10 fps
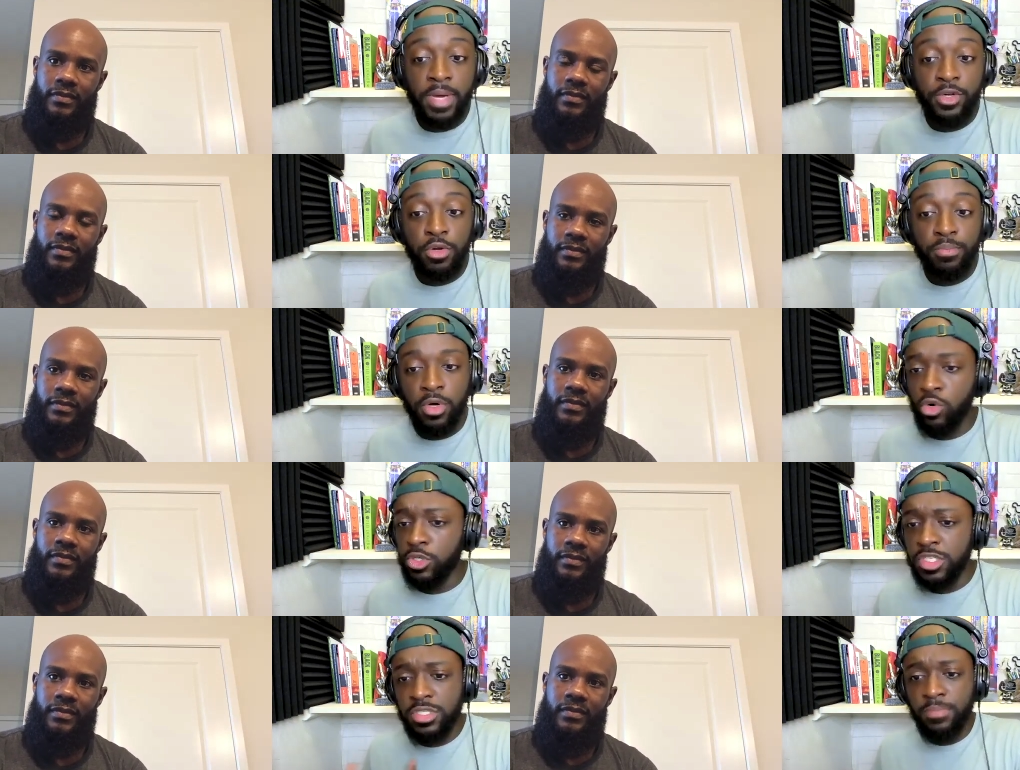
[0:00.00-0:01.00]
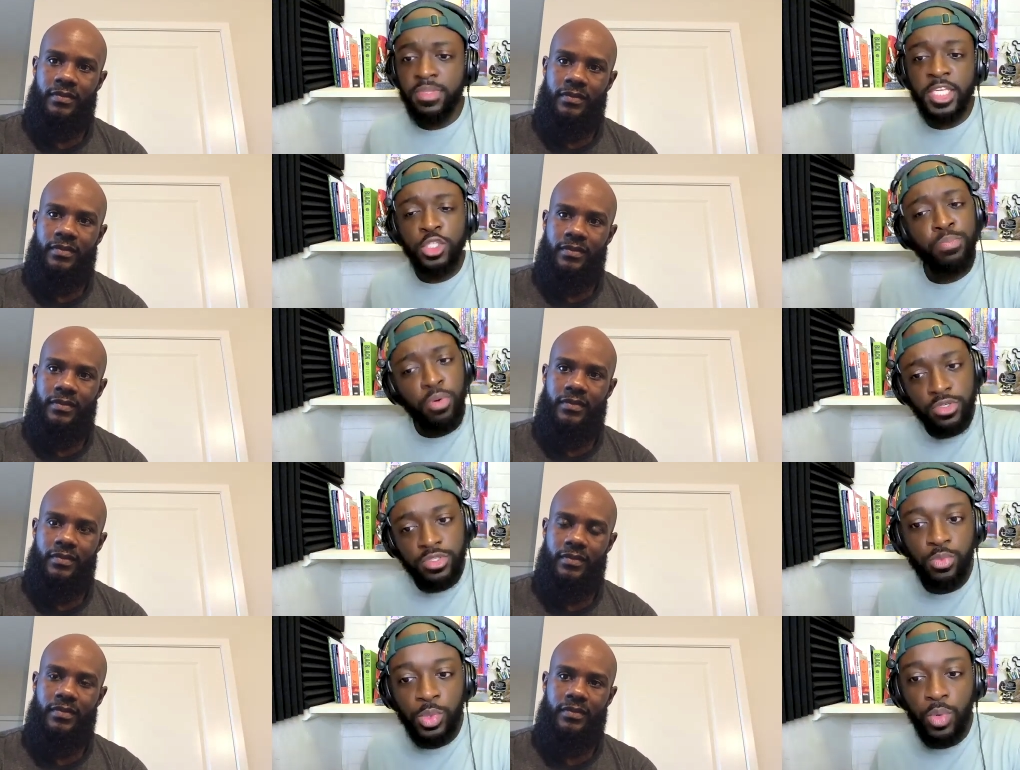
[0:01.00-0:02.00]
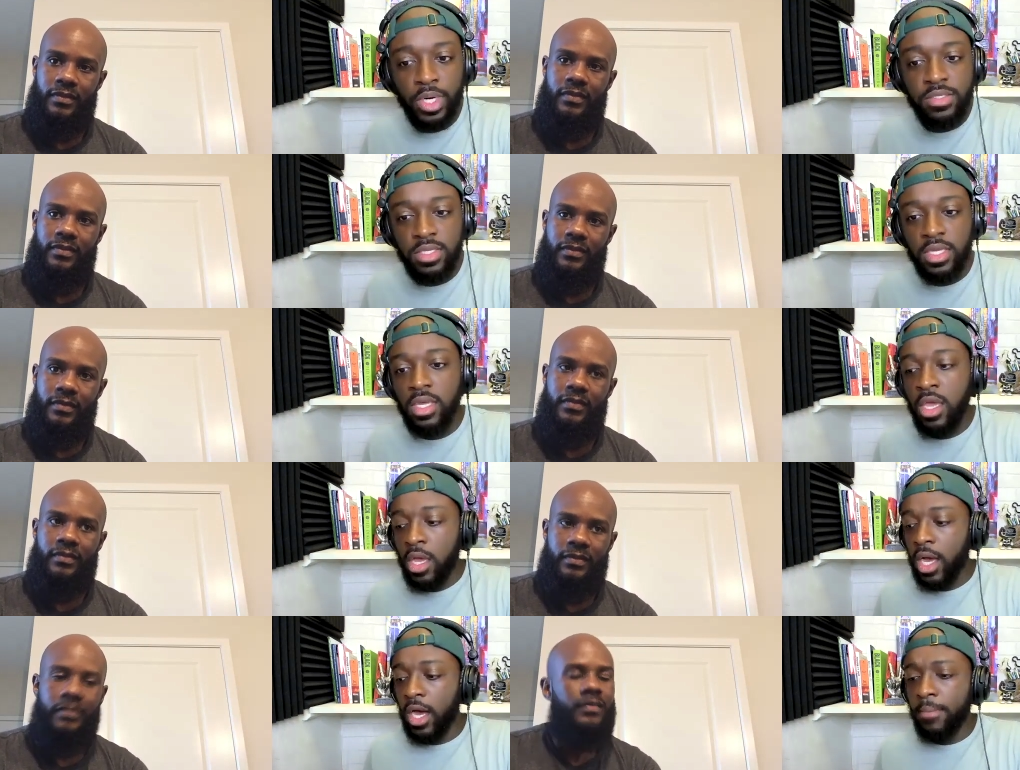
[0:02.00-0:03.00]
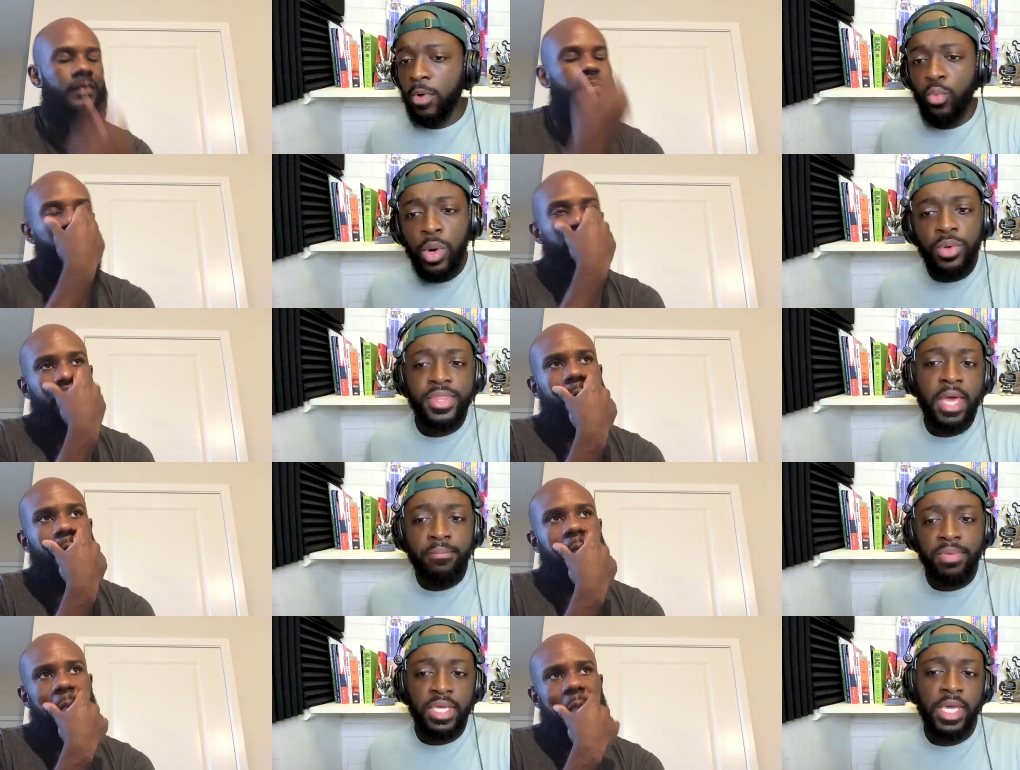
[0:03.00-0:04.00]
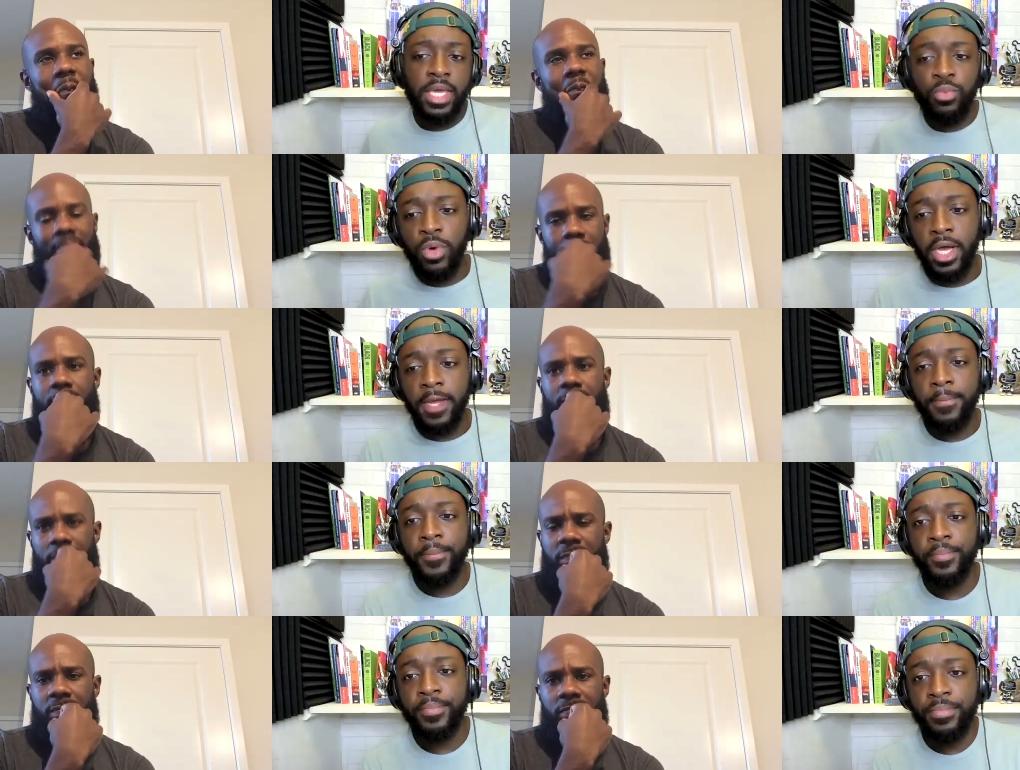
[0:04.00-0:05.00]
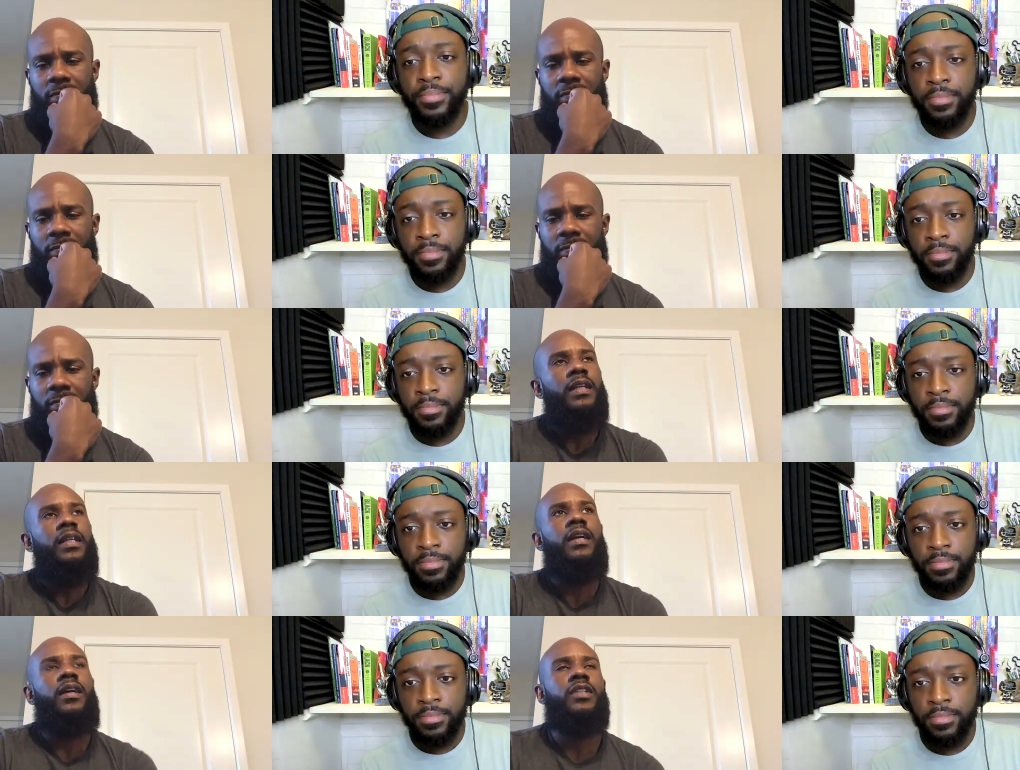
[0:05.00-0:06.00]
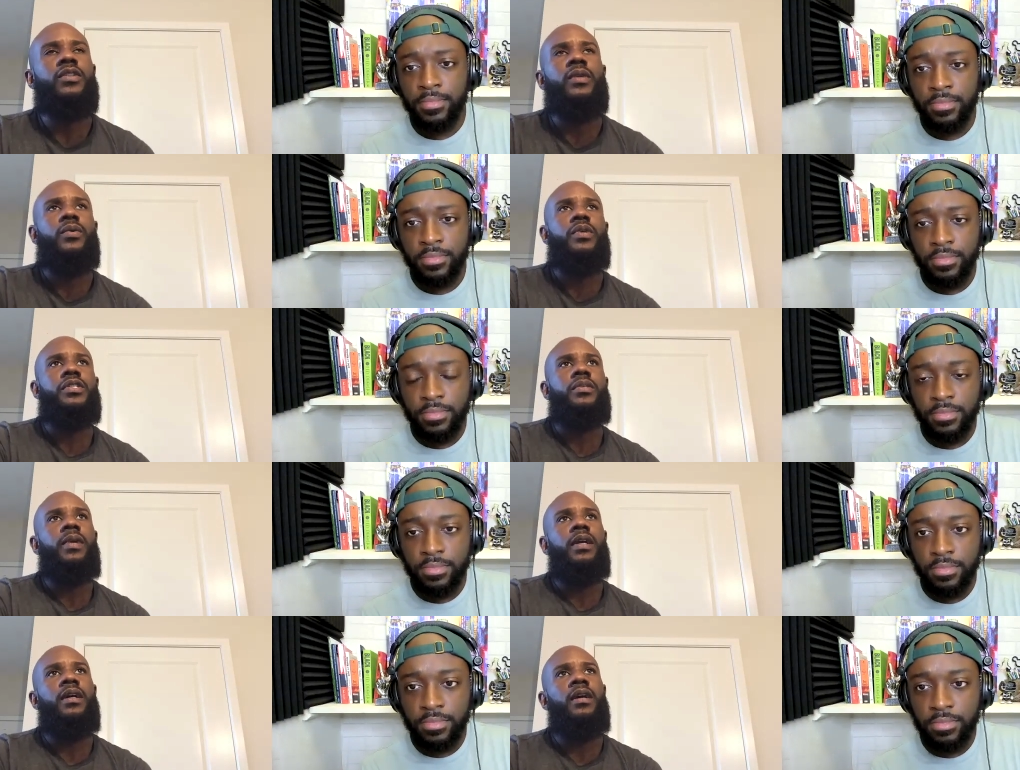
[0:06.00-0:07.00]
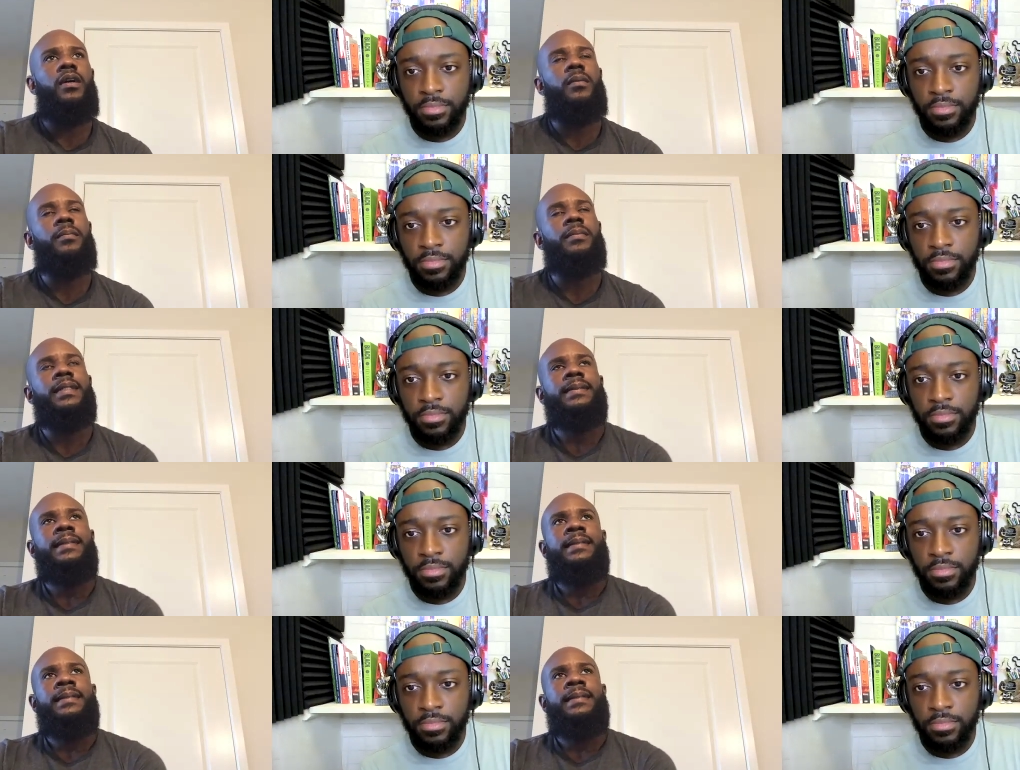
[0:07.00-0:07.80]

Speaker 1: about in your book or just something that you personally would want to see, um, what would that be and why?
Speaker 2: Yeah, that's a great question, man. Um,